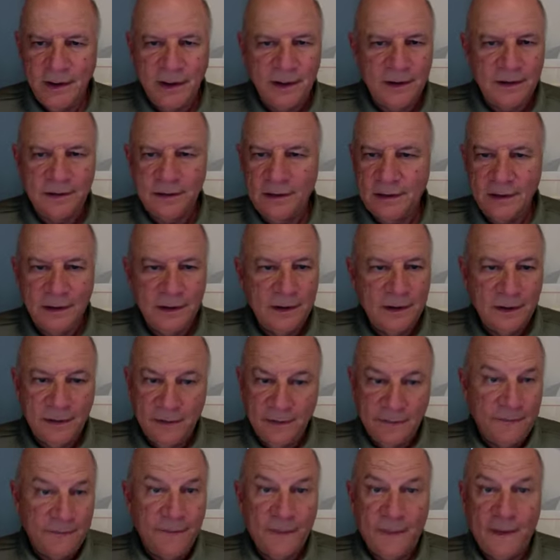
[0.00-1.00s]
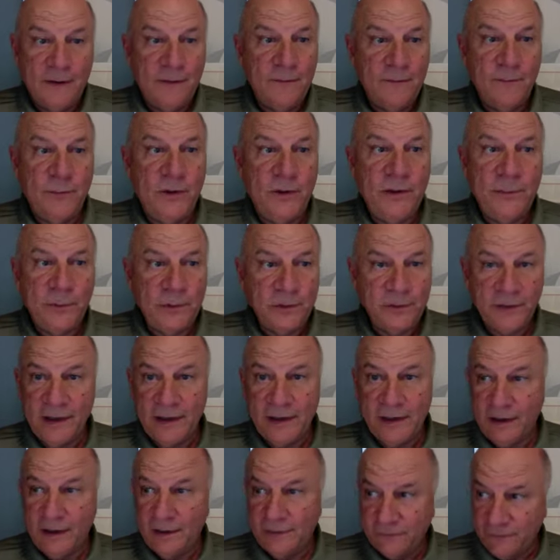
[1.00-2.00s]
And people
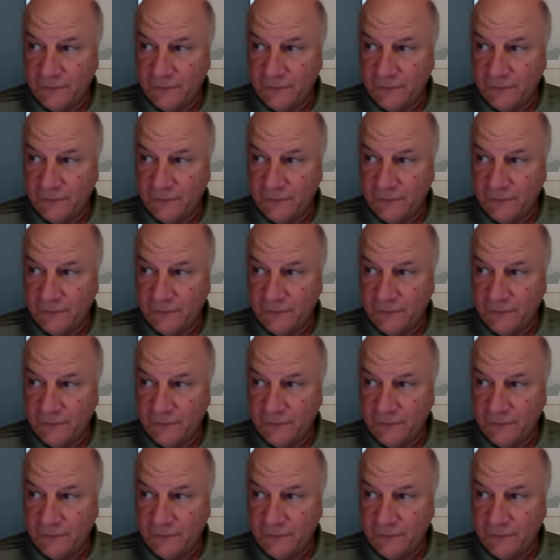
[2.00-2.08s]
that at